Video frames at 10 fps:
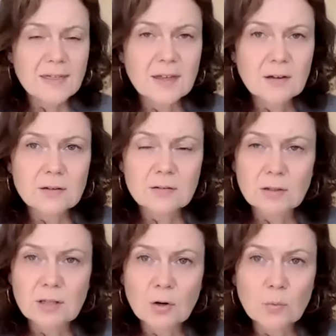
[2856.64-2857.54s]
think,
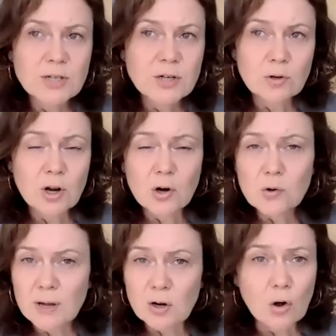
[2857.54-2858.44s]
you know, we don't
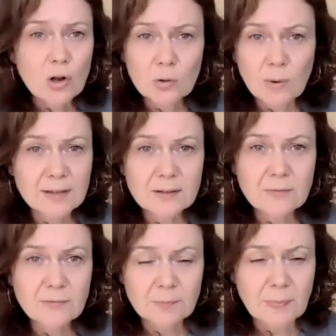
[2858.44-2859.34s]
know at all when
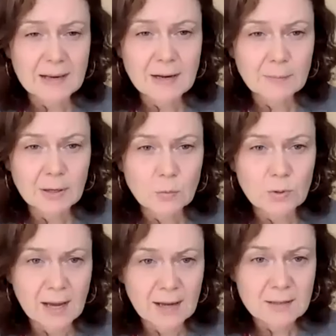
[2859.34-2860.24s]
the pandemic
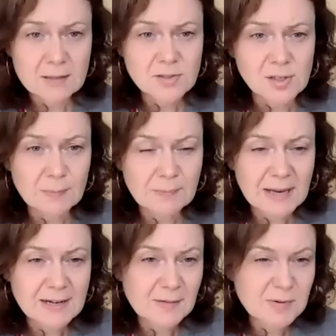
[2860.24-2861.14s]
would end. Some
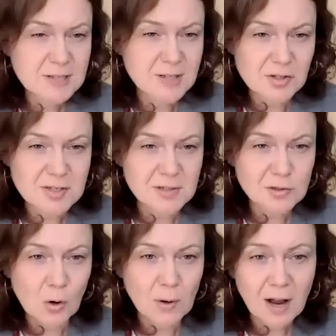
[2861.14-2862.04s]
pandemics are
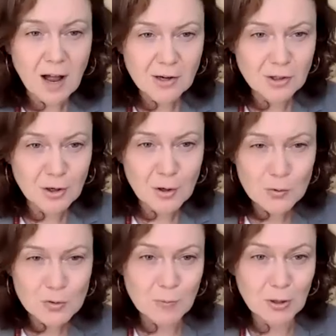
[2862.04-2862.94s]
still going on, you
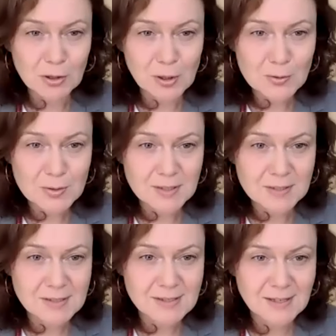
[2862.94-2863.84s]
know,
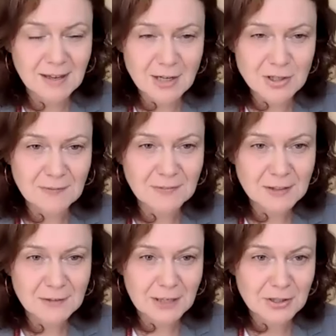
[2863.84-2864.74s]
tuberculosis, HIV
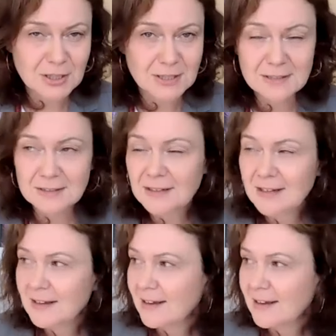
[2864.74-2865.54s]
infection.